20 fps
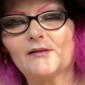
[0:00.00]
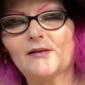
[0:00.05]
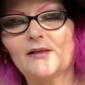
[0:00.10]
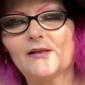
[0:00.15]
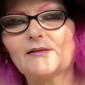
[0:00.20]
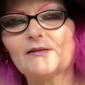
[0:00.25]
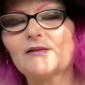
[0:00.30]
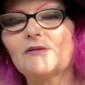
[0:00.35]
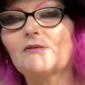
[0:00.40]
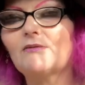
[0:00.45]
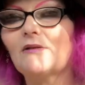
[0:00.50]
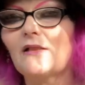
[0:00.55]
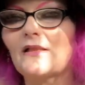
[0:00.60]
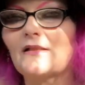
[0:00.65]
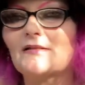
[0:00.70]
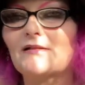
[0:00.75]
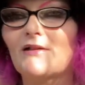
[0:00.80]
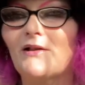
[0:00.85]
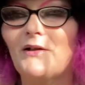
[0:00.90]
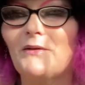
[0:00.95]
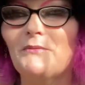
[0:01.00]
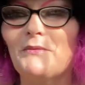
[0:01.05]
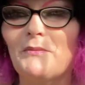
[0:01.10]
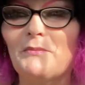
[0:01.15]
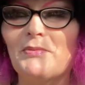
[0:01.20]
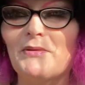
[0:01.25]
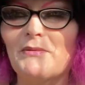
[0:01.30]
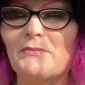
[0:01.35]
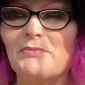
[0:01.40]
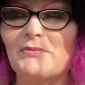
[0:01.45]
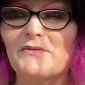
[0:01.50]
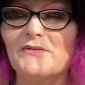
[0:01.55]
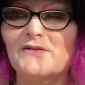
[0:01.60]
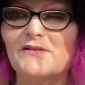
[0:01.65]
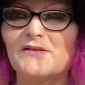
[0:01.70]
Until next time on Pink Poodle